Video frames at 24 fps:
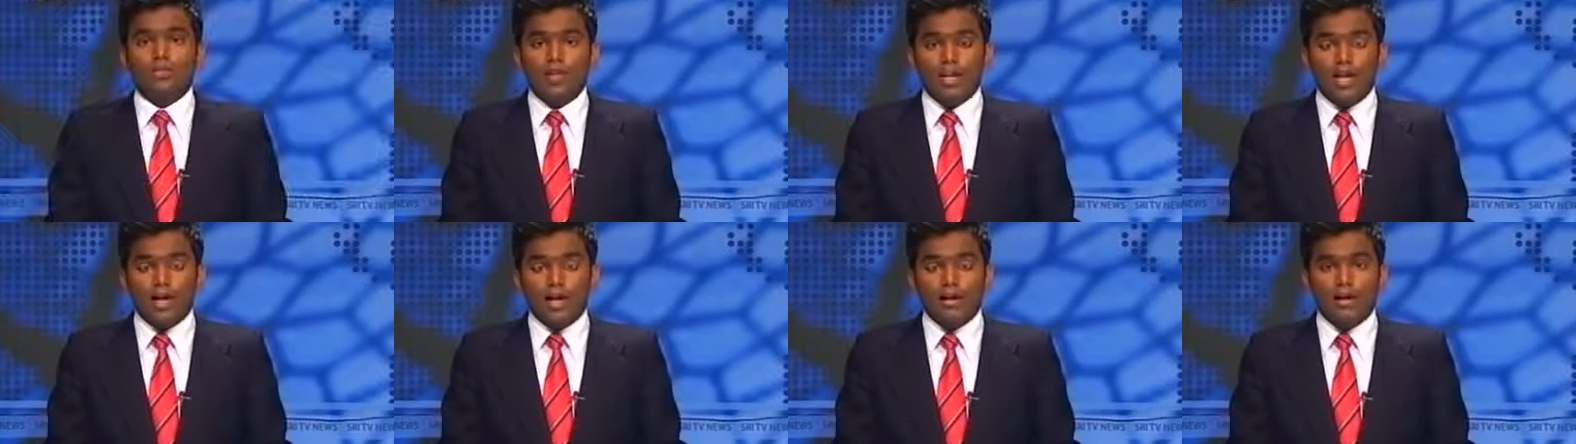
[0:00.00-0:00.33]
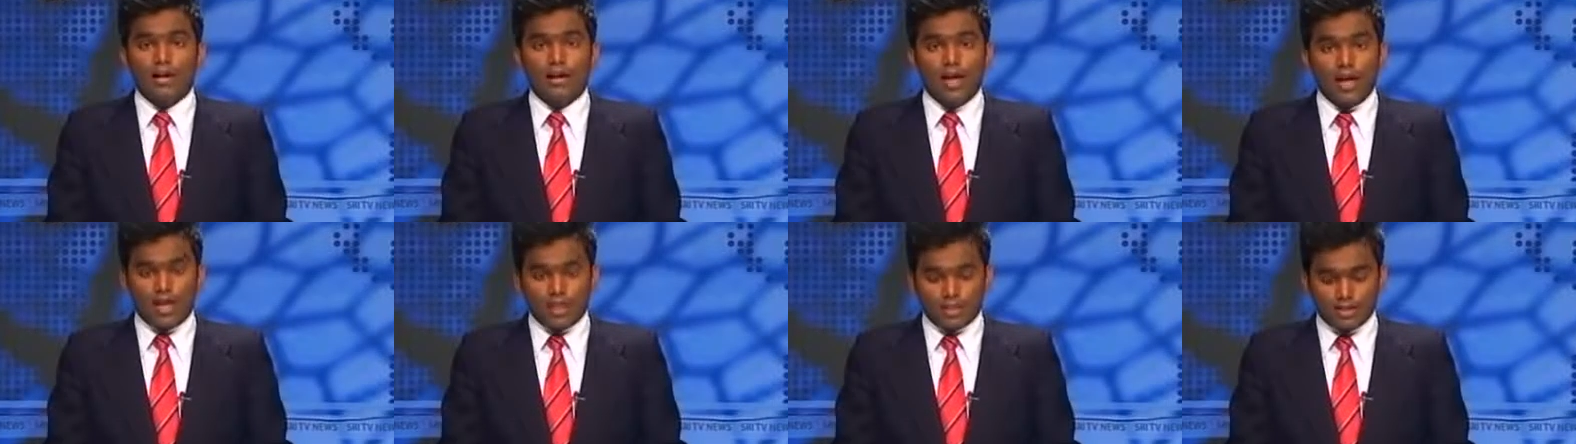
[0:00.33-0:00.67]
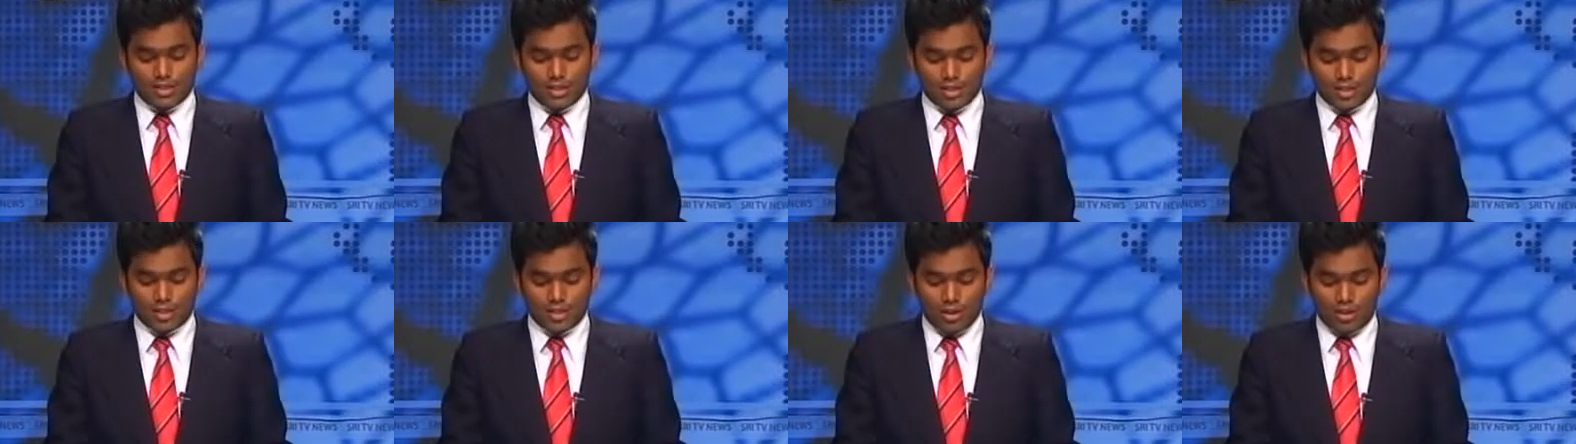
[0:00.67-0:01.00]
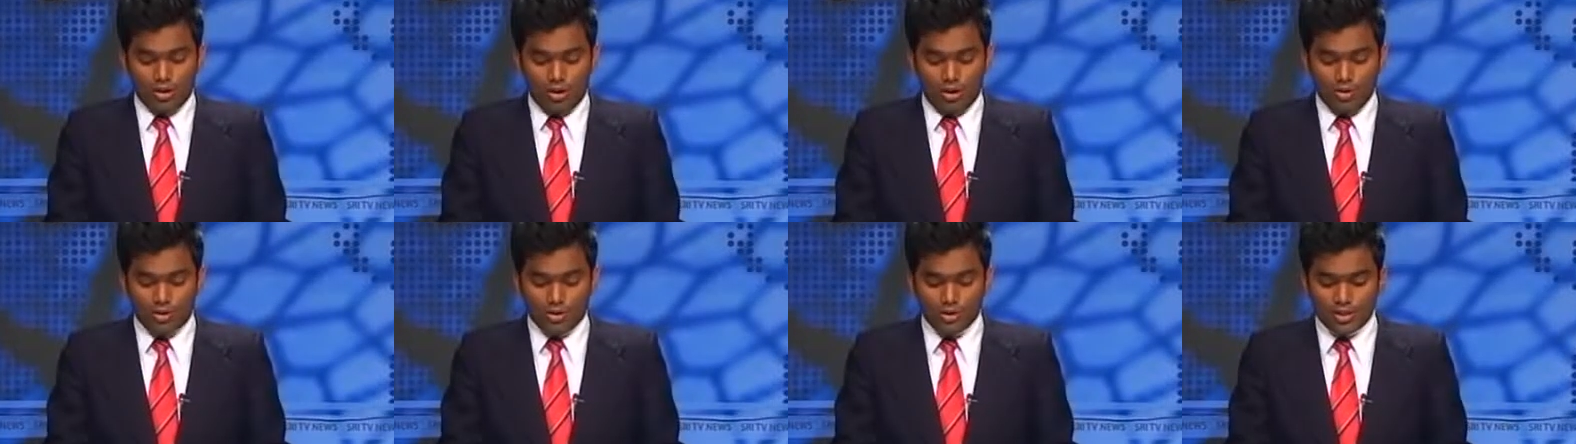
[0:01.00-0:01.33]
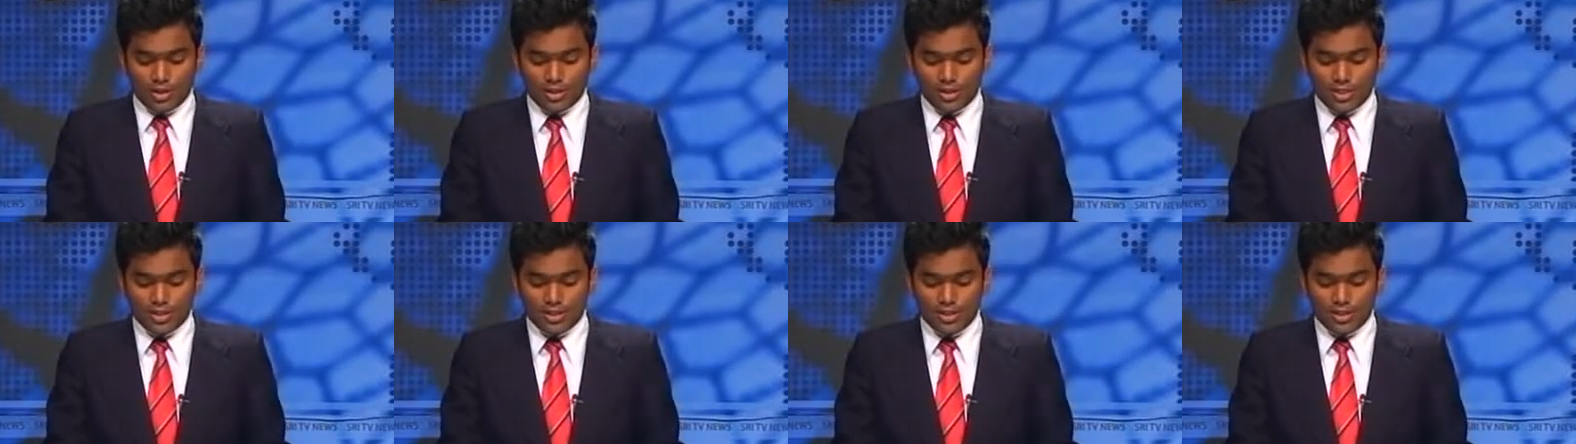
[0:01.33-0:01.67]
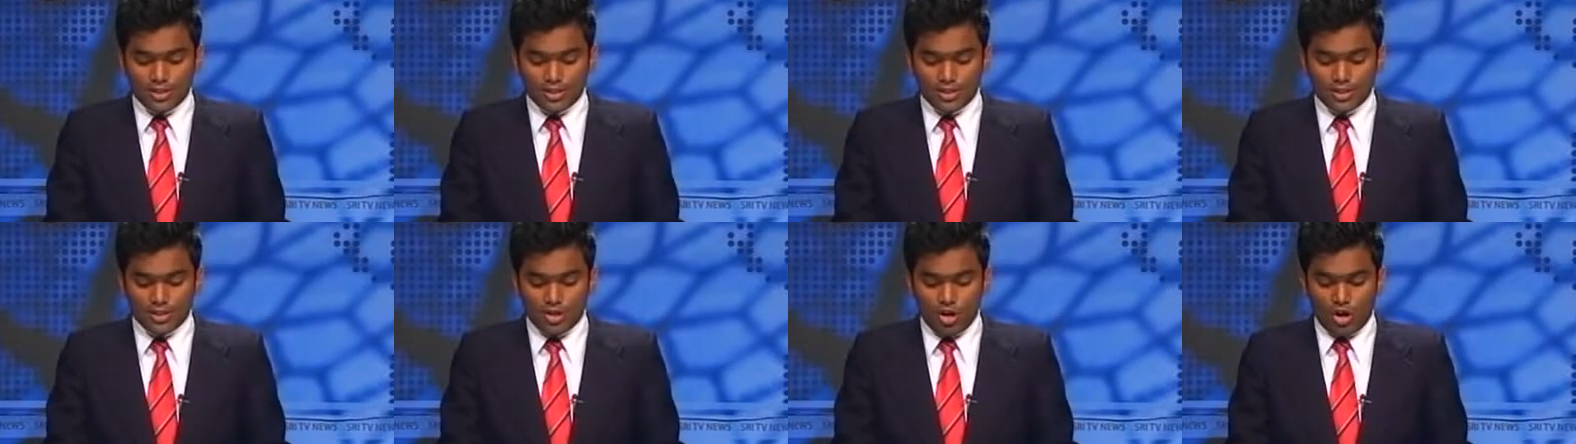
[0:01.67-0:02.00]
Philae lander on the
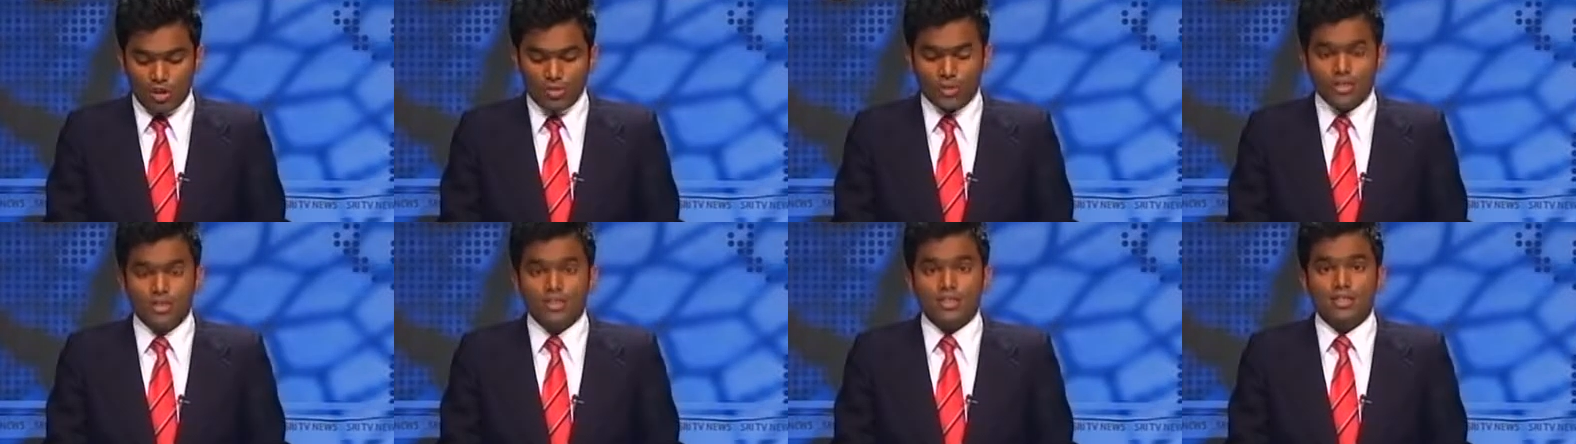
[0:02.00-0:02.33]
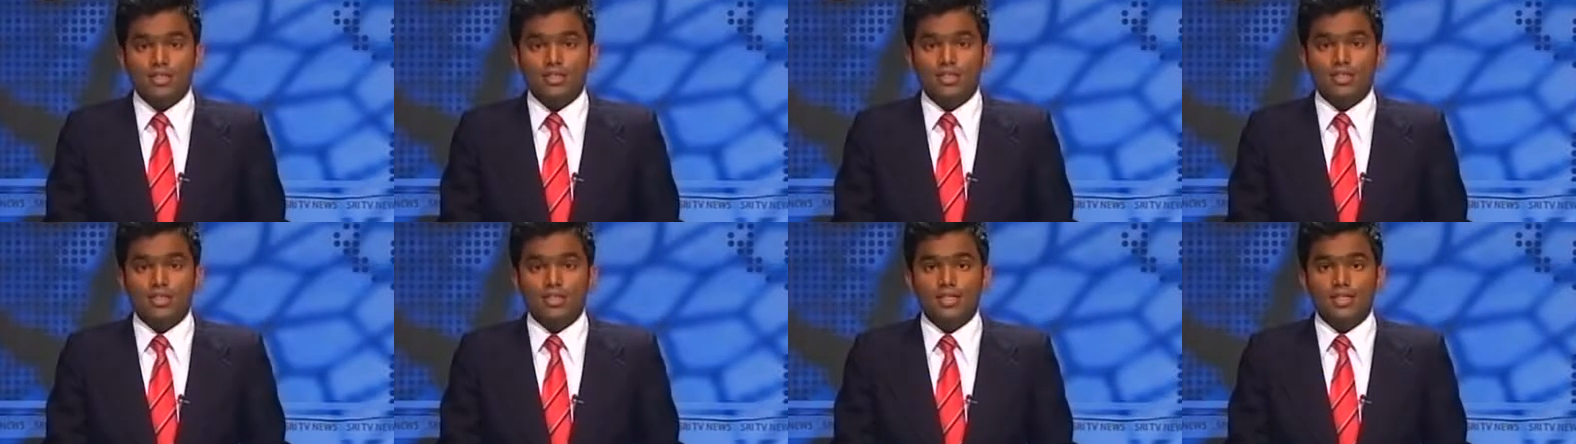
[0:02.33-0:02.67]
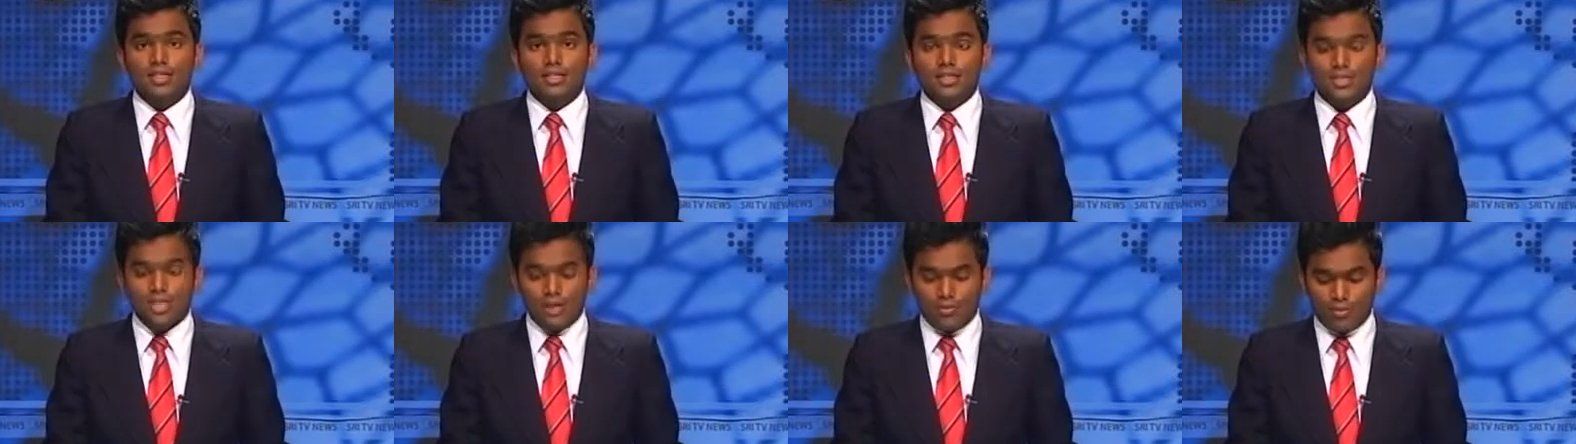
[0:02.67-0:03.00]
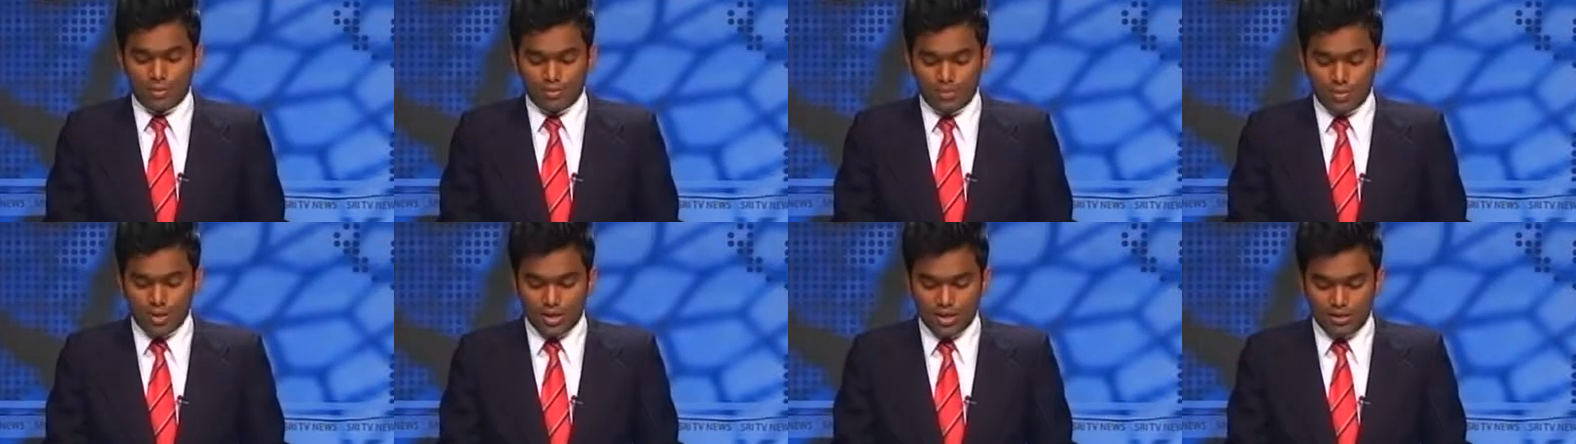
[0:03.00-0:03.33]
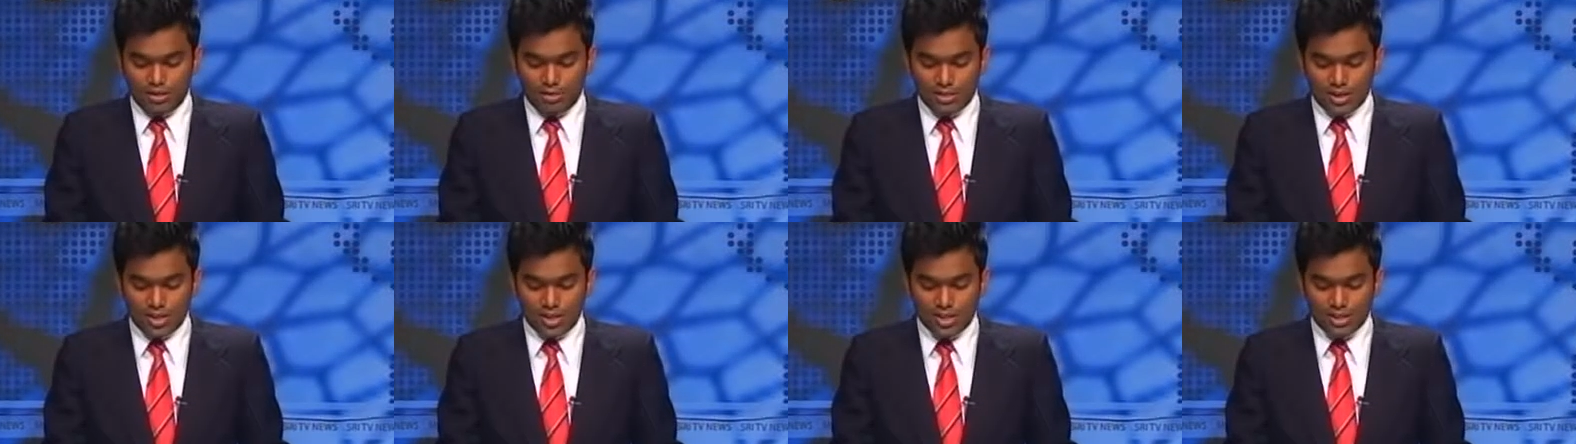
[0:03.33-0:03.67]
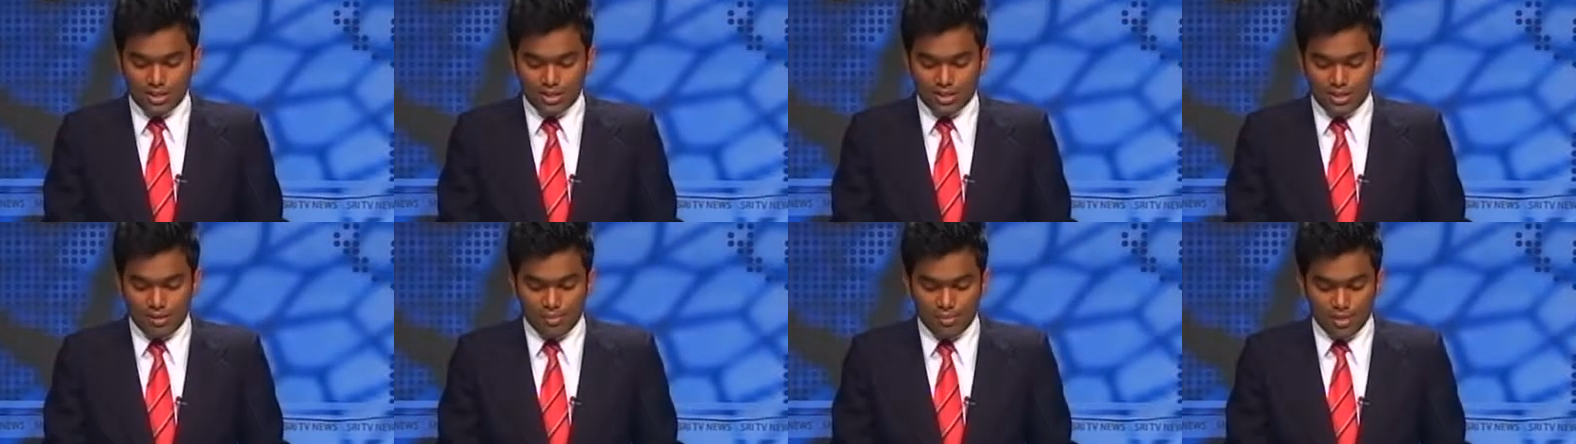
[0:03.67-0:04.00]
distant comet 67P
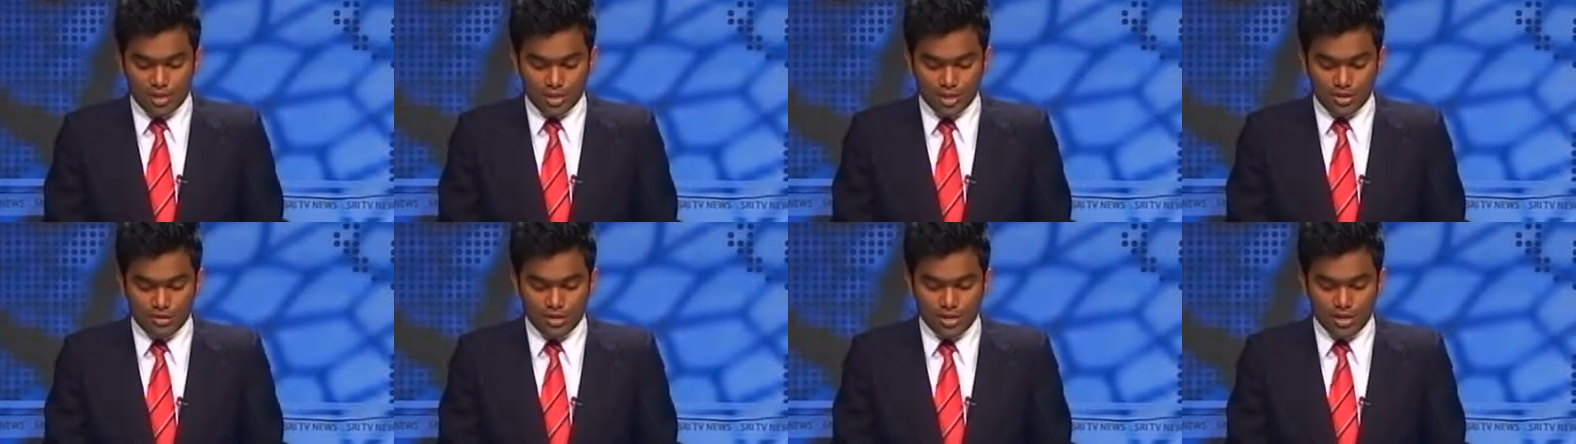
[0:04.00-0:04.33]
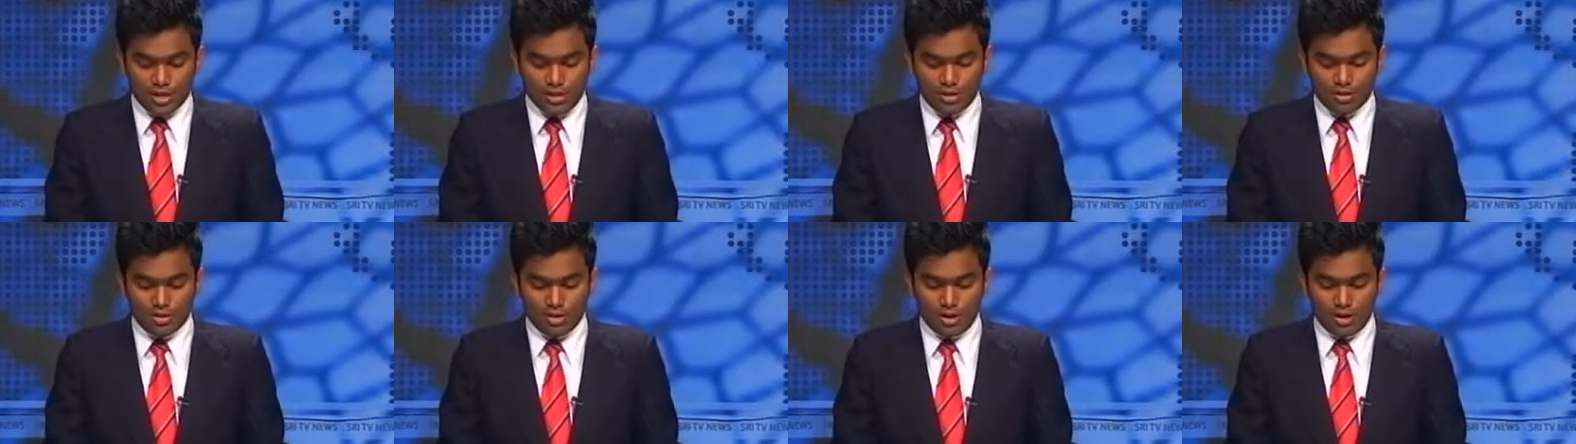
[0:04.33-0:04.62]
re-established radio